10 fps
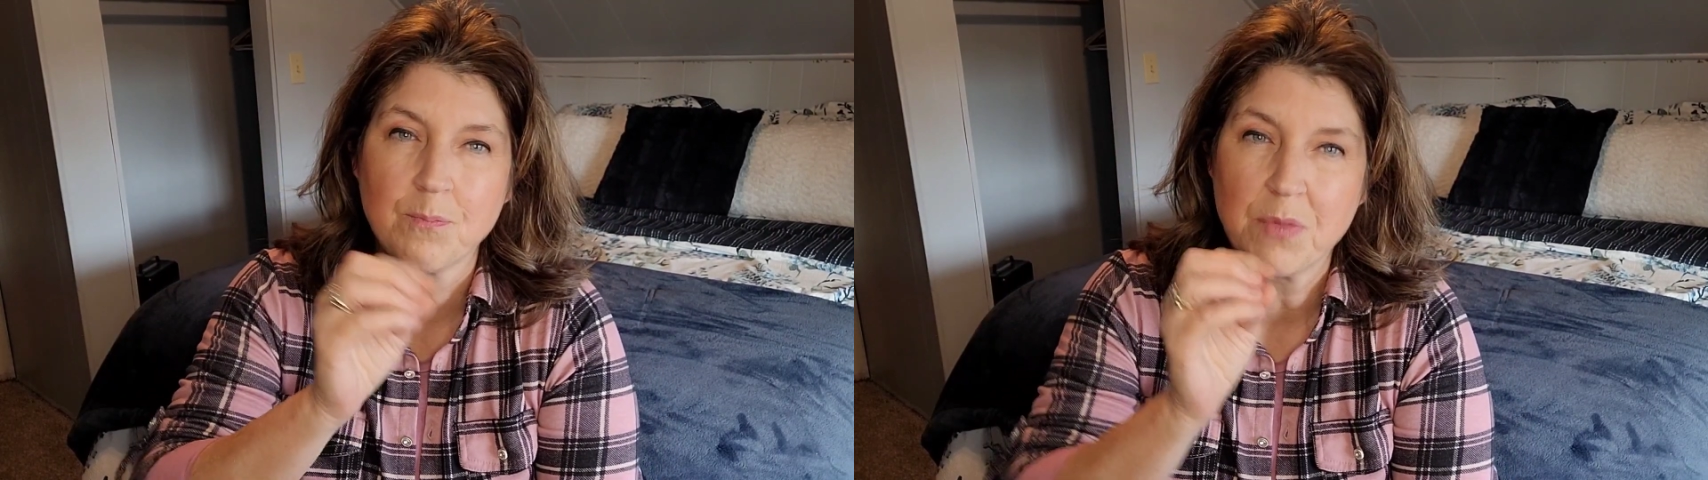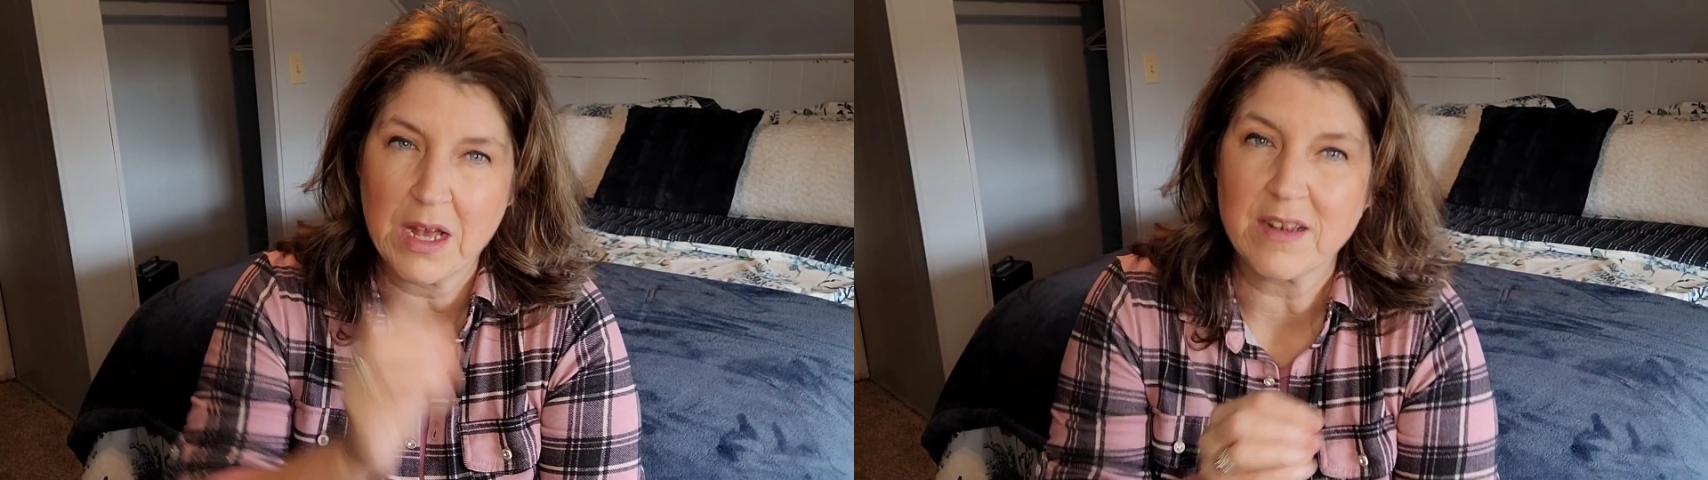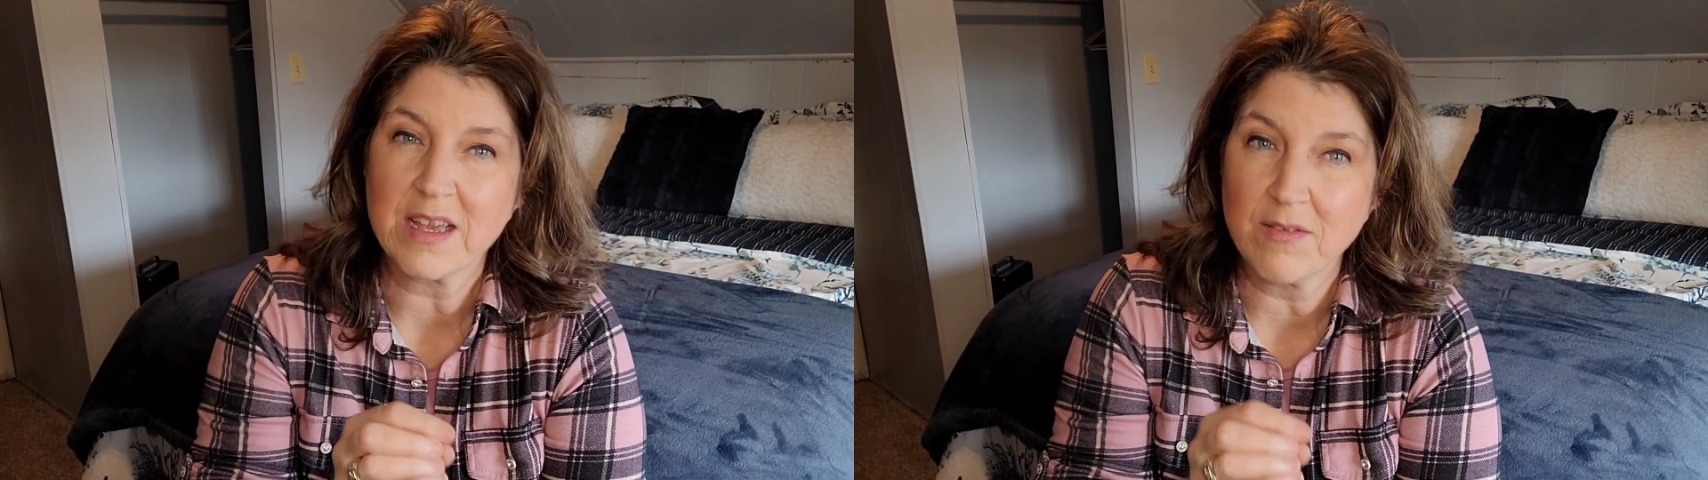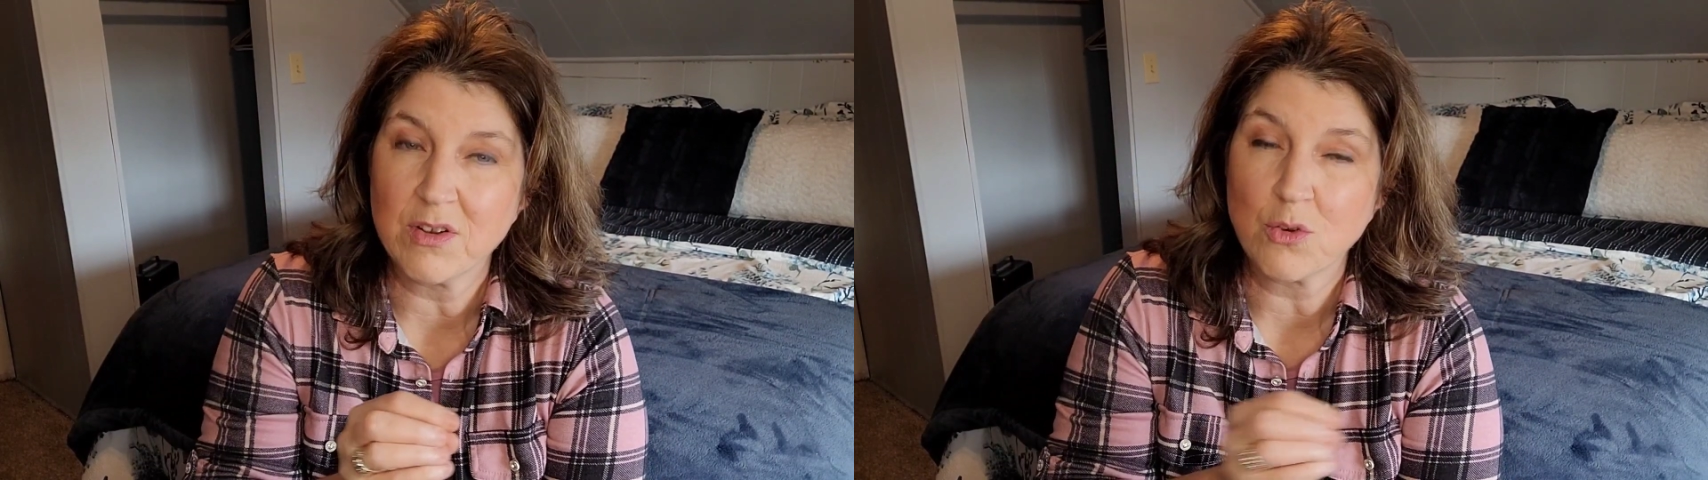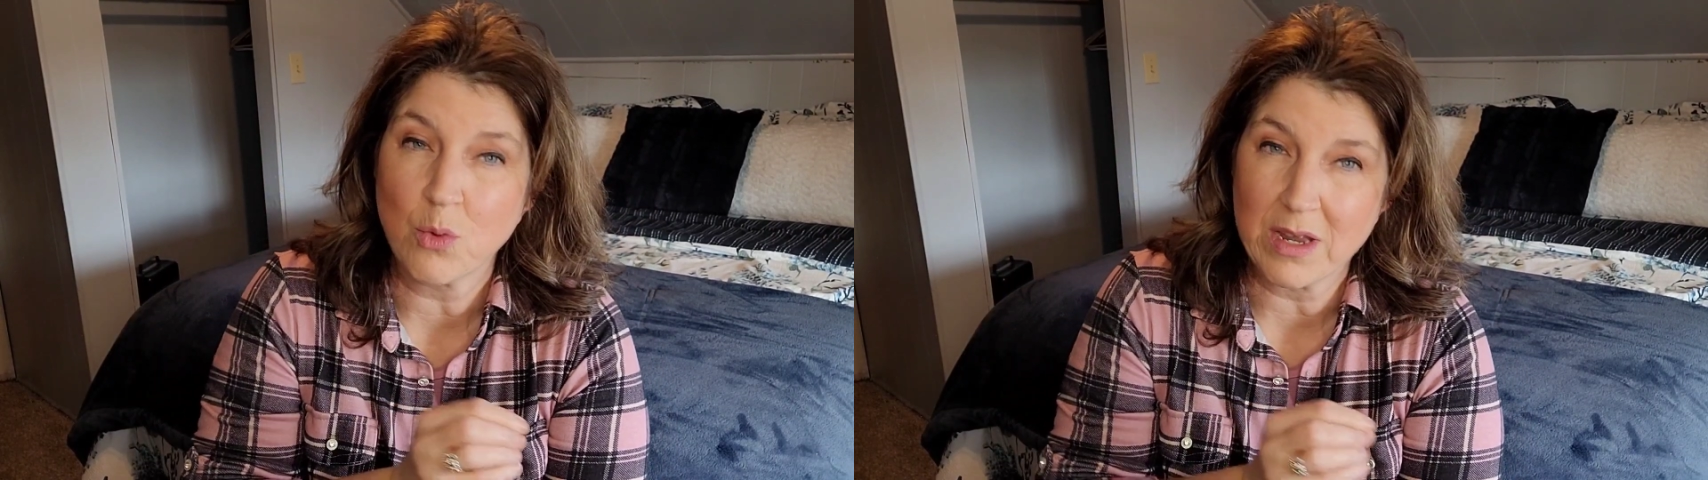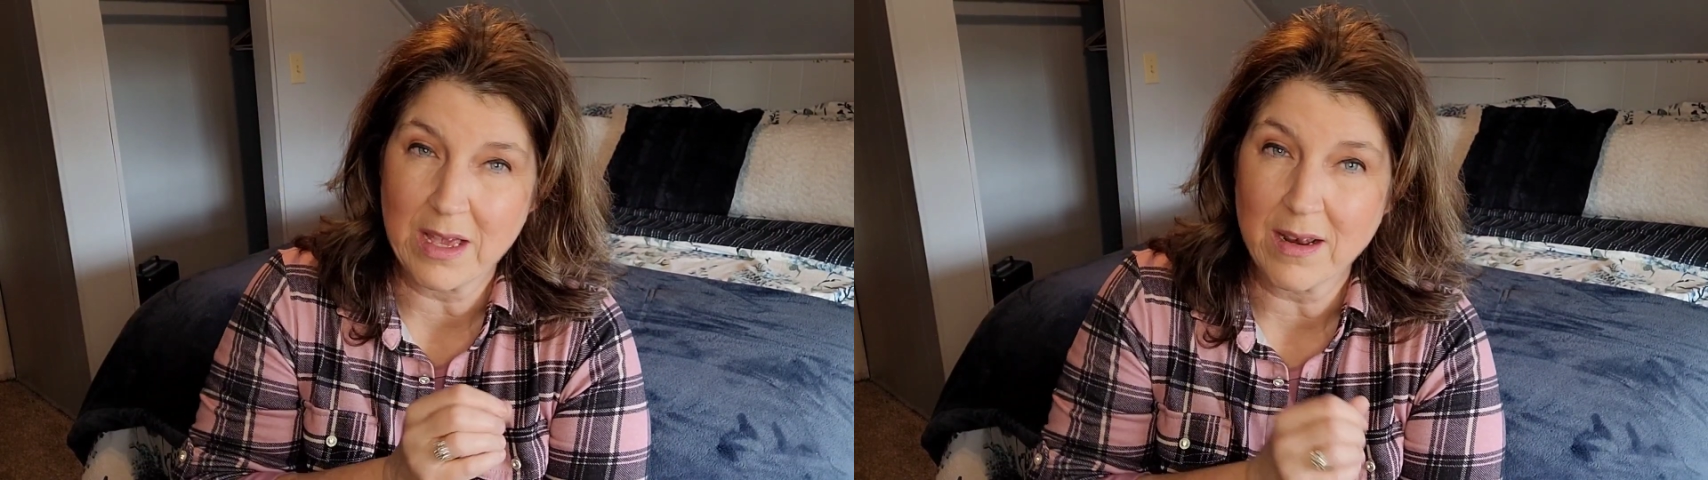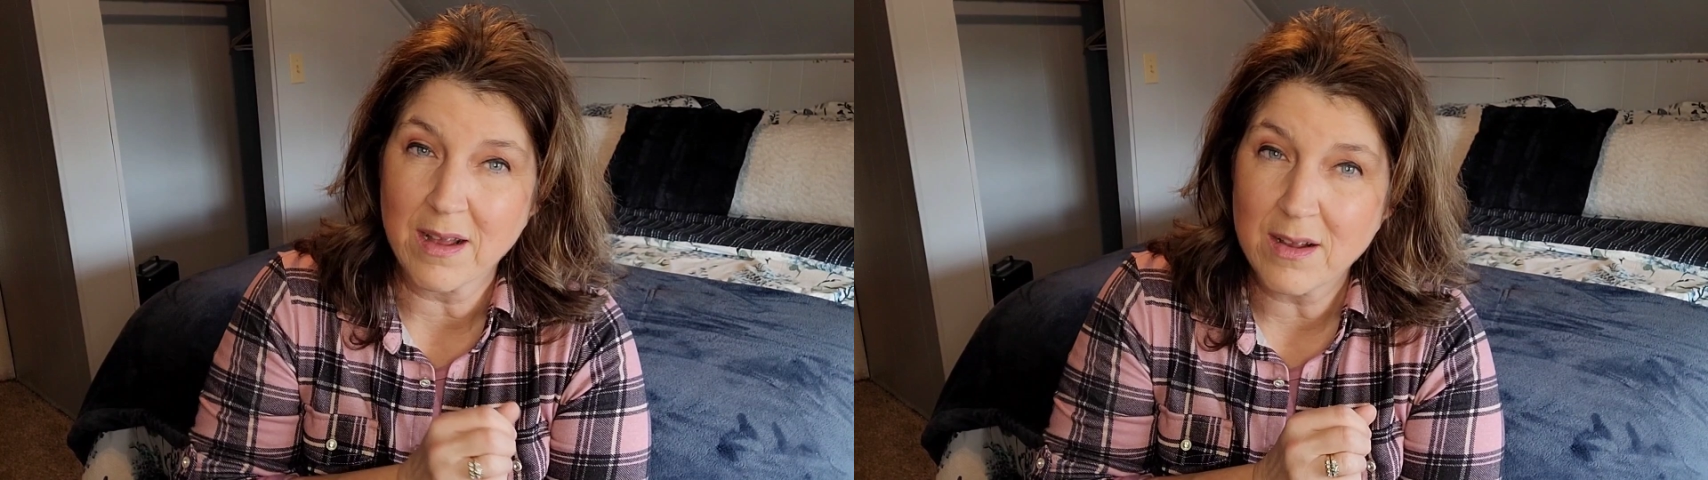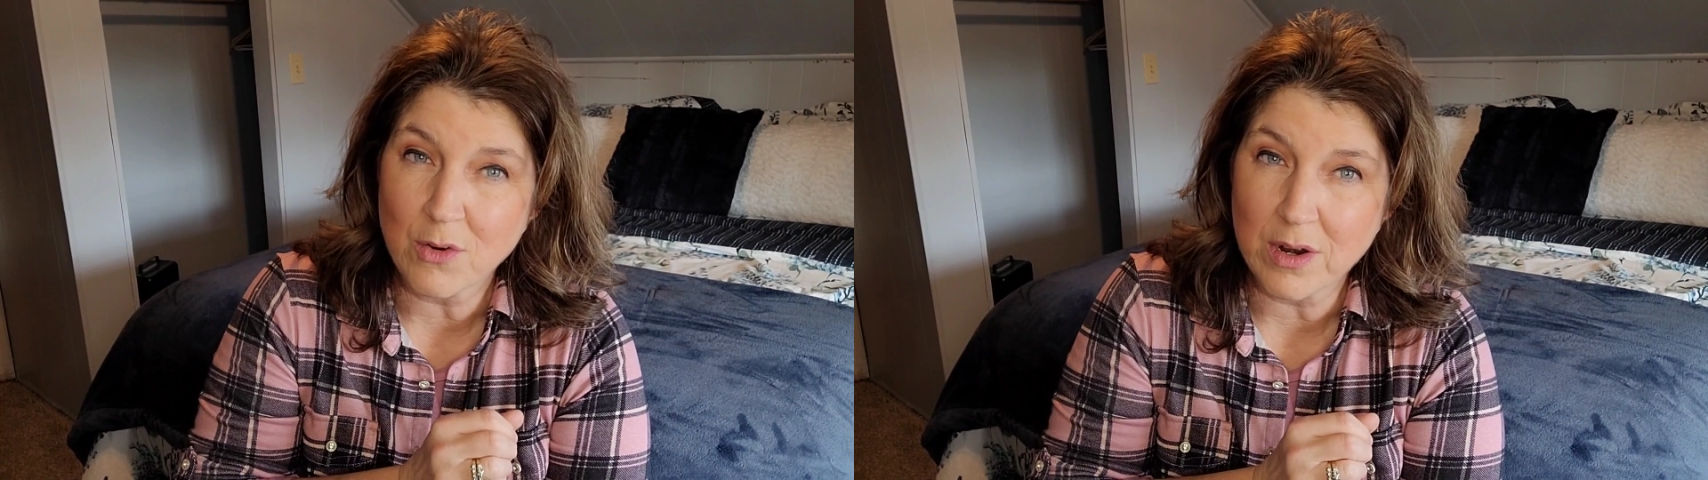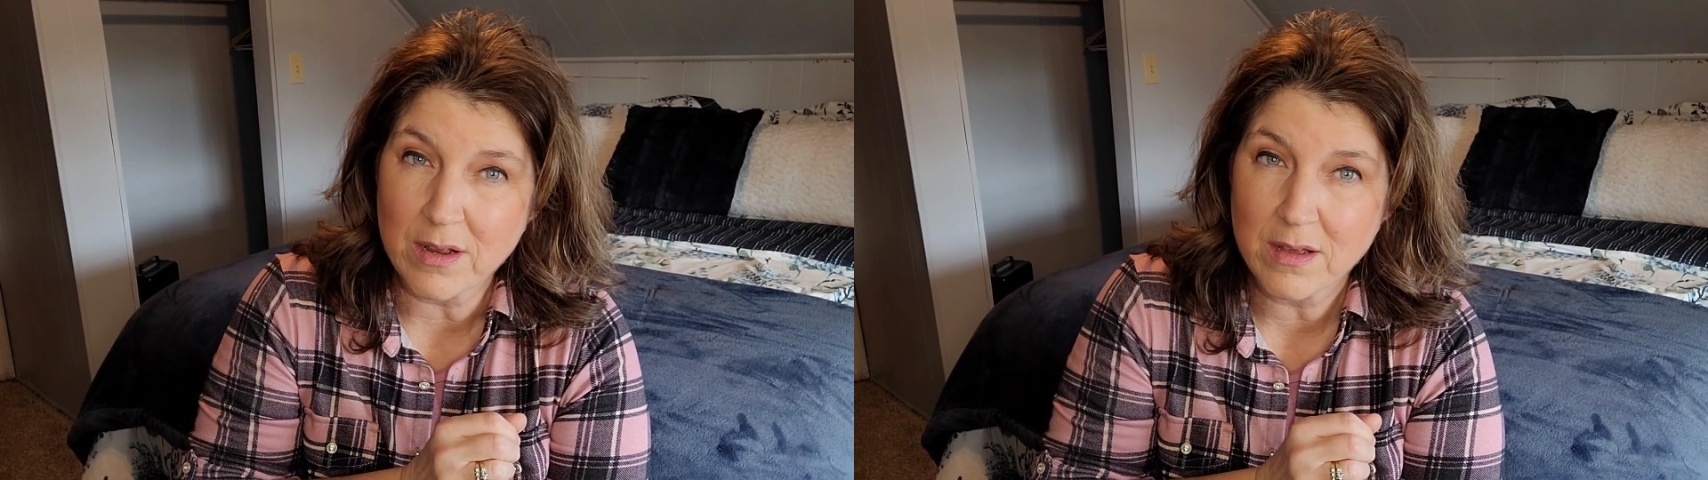that even $2,800.